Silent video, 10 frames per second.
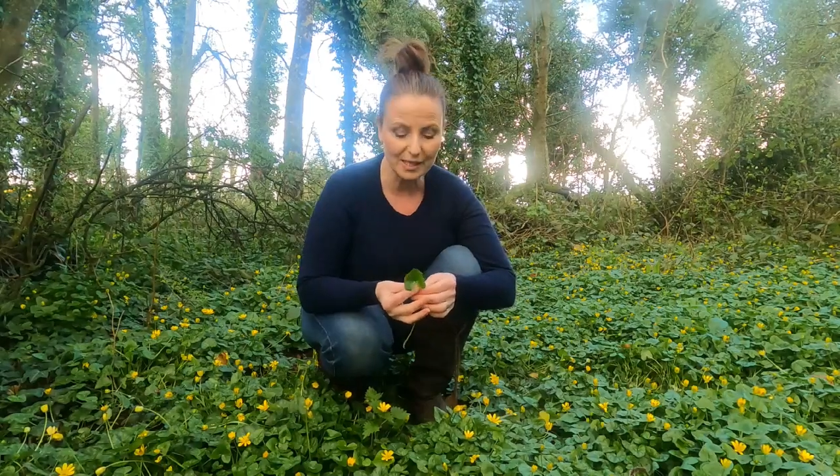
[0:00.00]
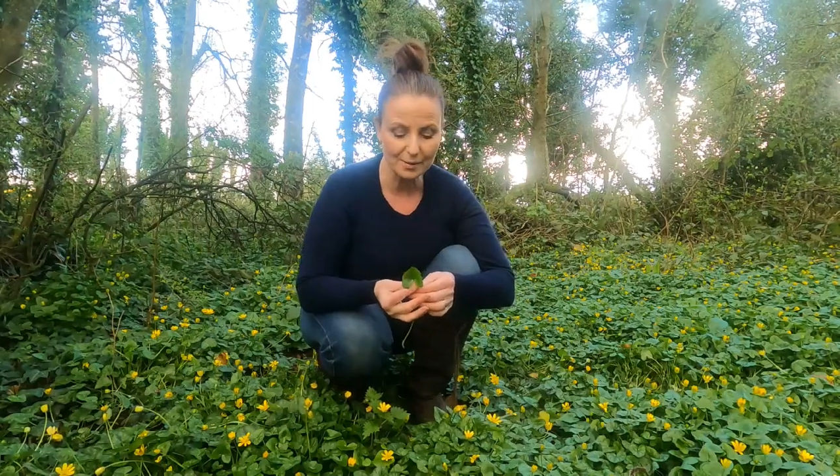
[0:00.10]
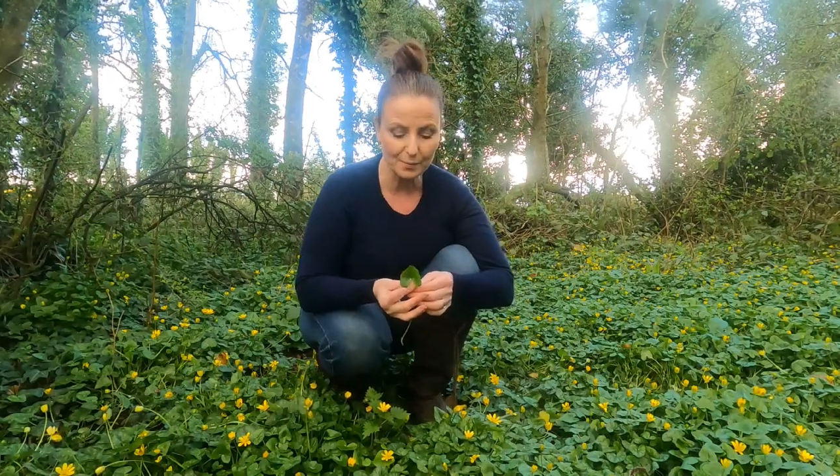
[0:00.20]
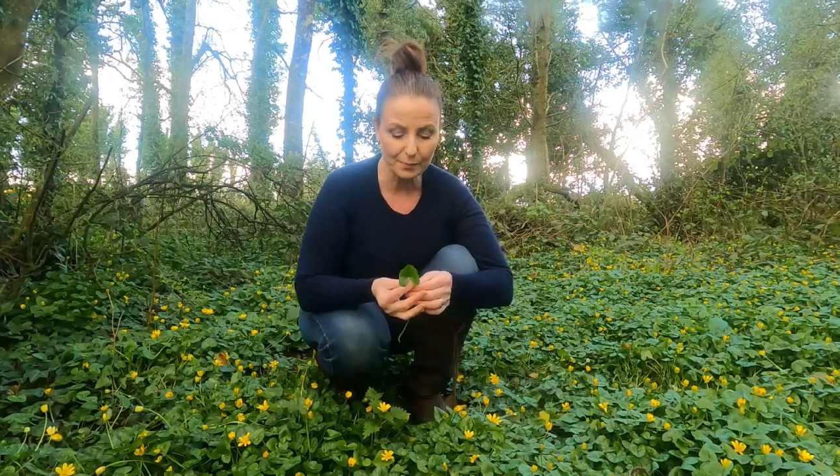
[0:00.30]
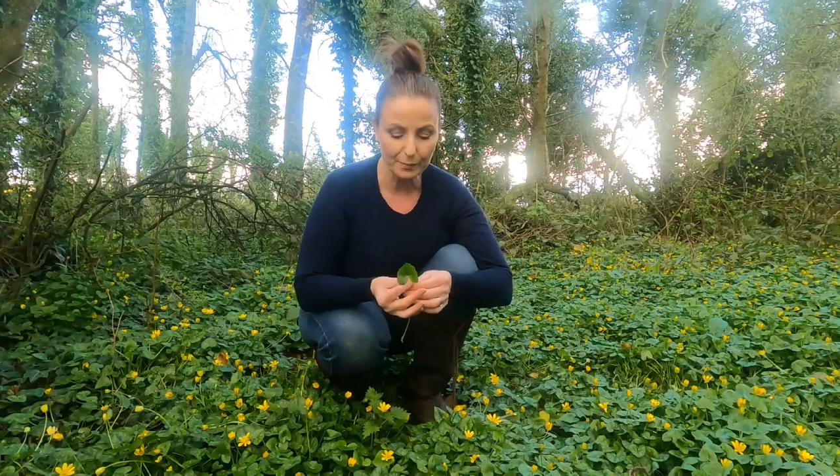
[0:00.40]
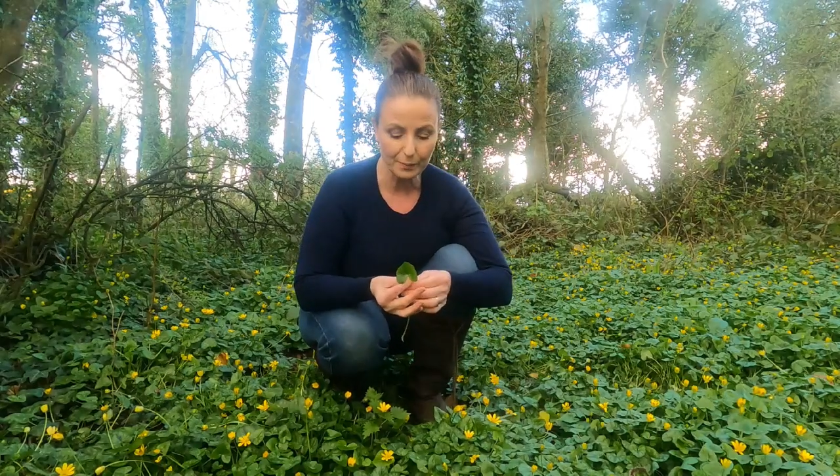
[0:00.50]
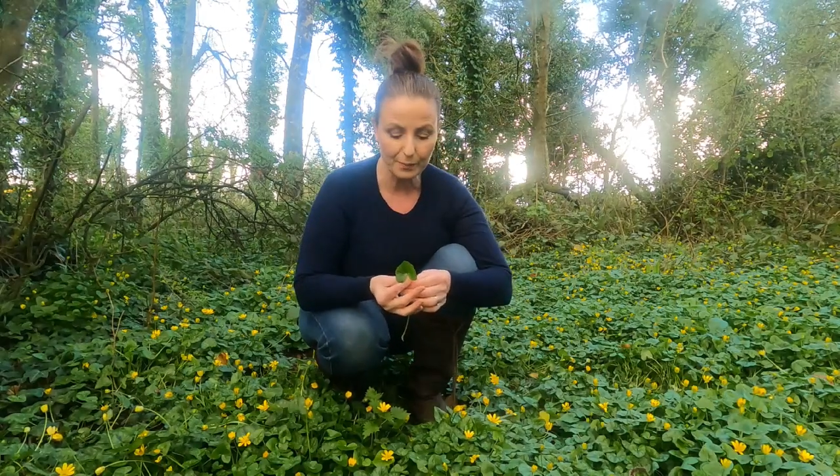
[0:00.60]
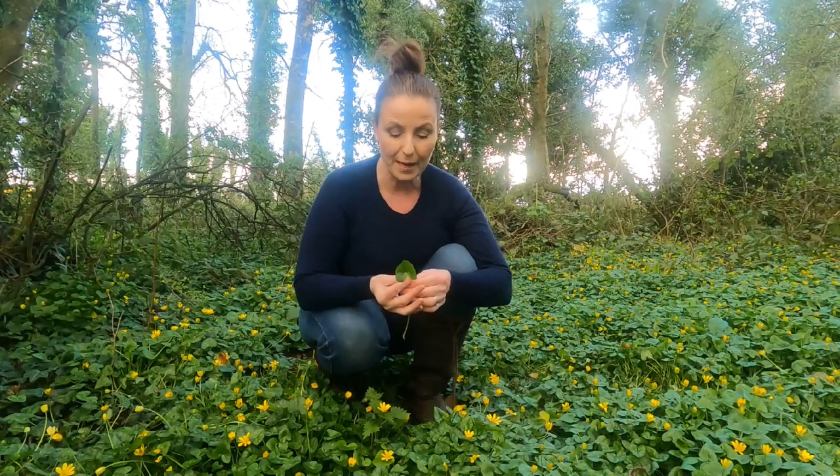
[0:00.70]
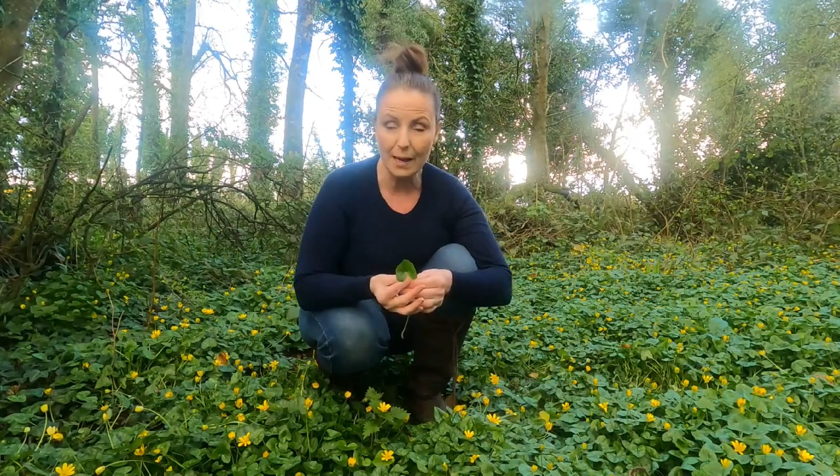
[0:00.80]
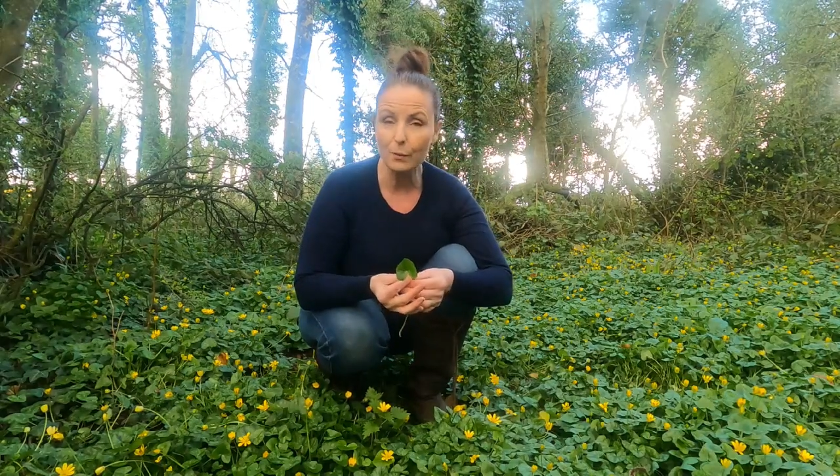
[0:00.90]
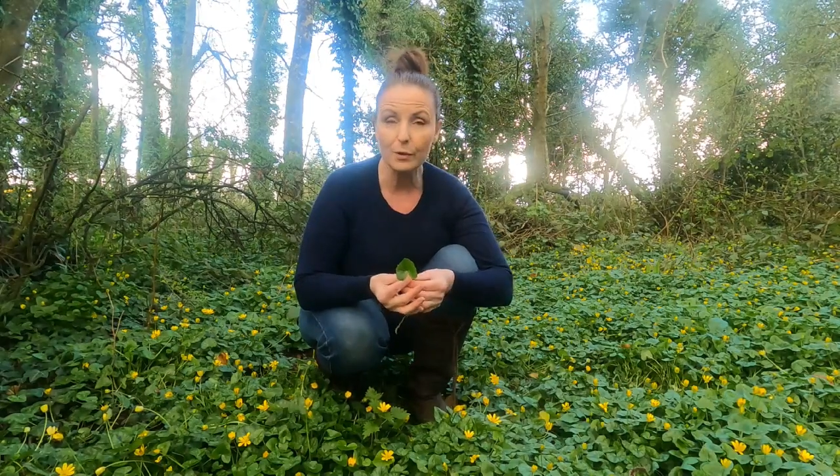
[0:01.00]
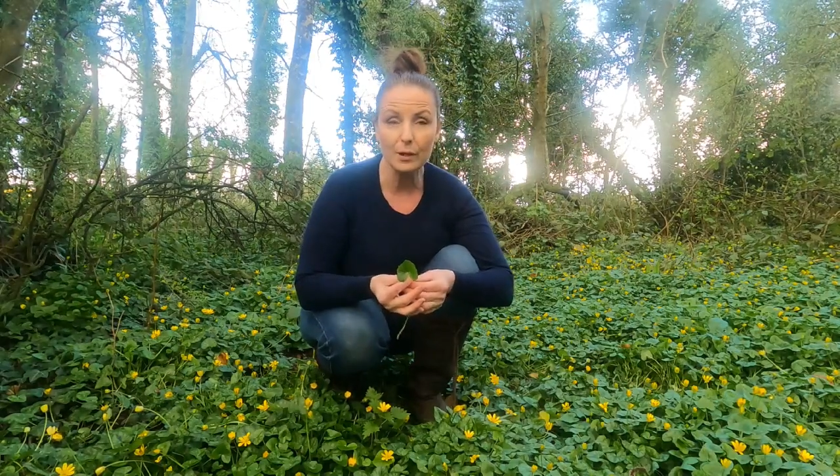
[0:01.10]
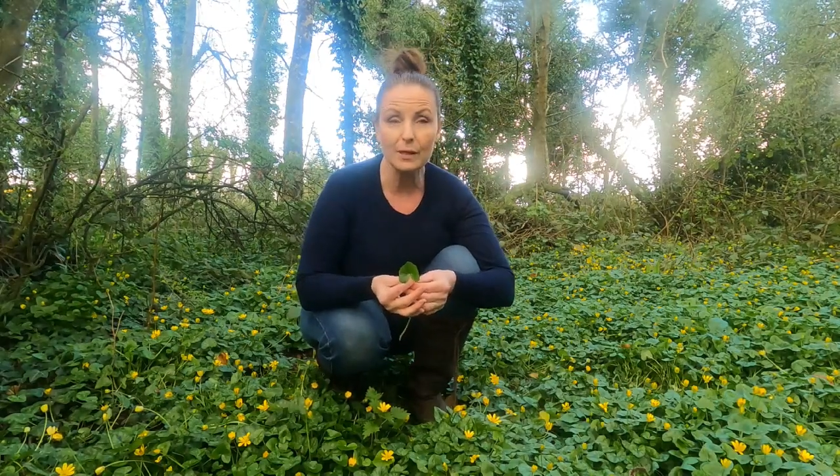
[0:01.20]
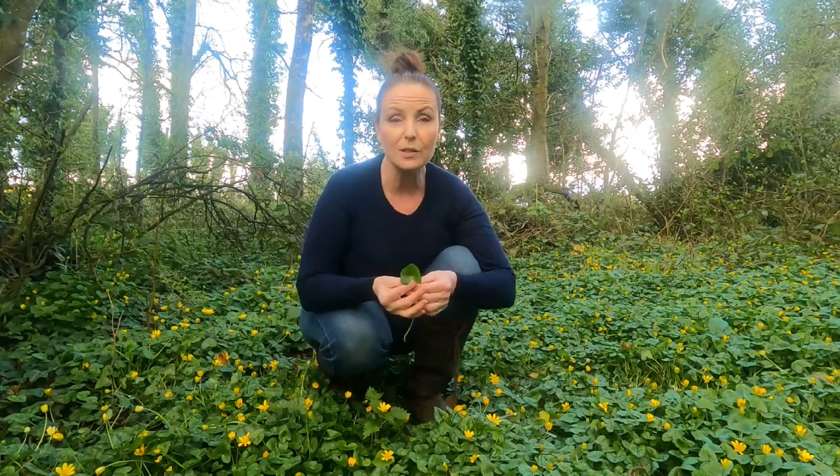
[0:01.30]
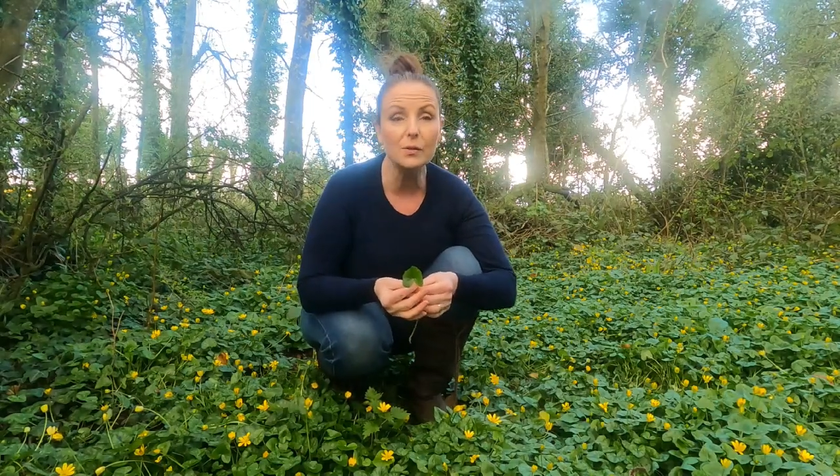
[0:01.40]
is
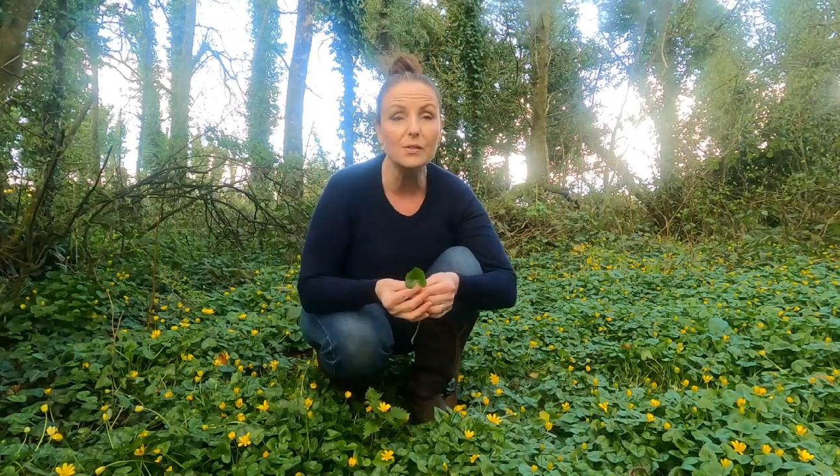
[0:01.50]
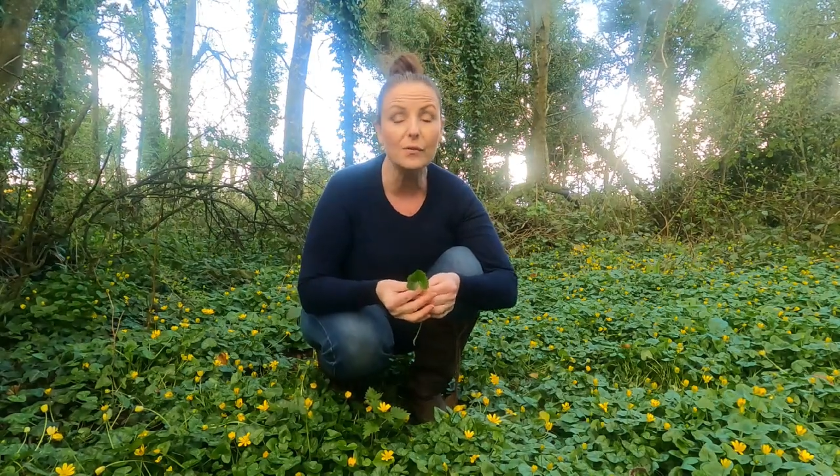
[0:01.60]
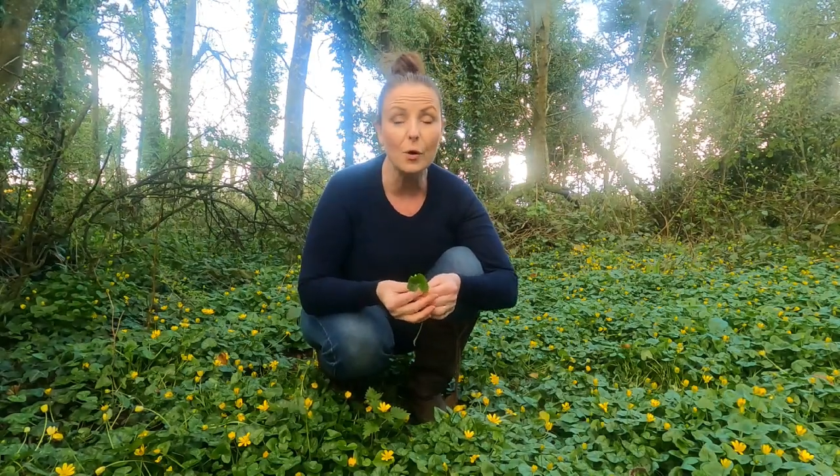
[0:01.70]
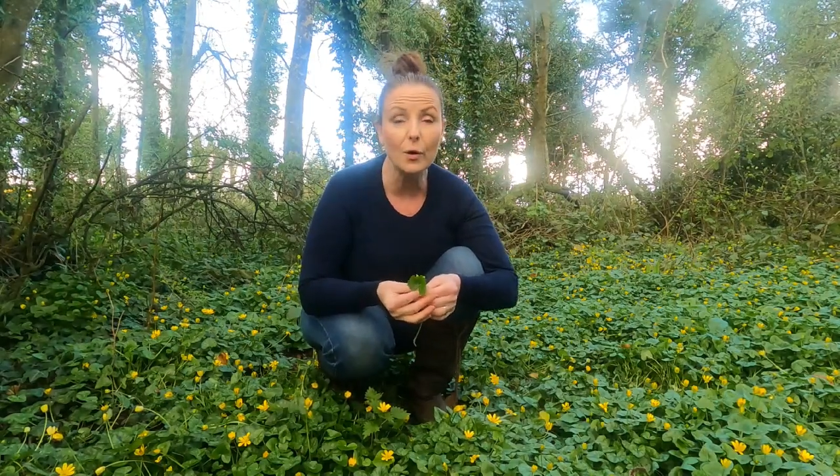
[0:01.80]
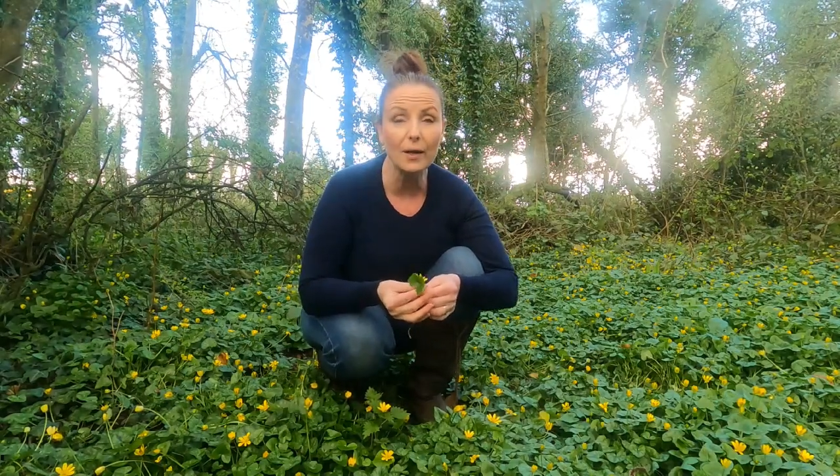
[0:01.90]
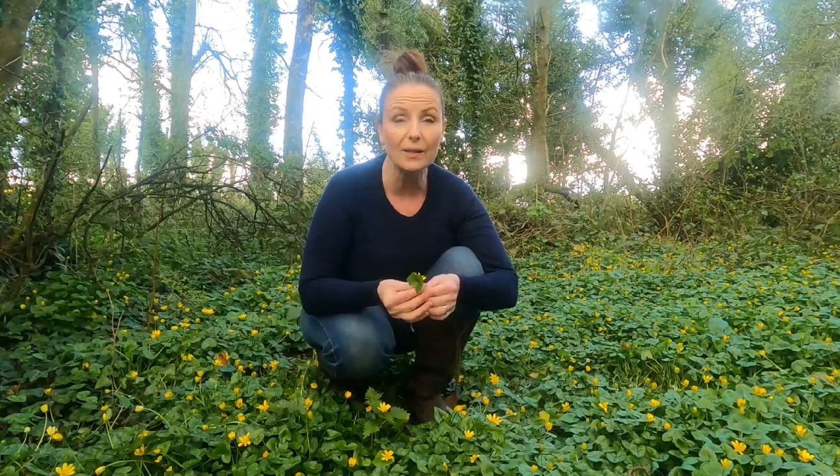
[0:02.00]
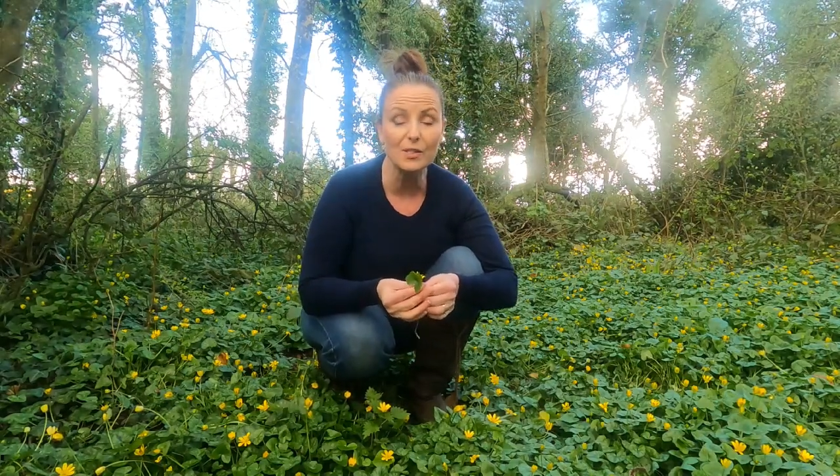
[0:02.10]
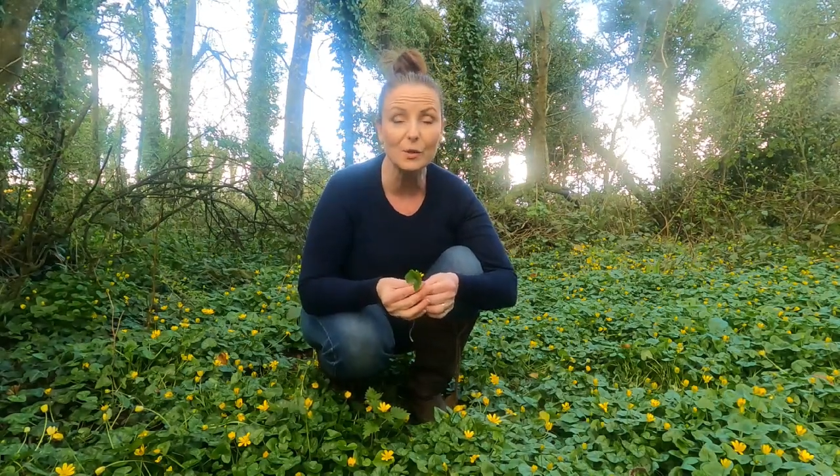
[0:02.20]
in the use of oil.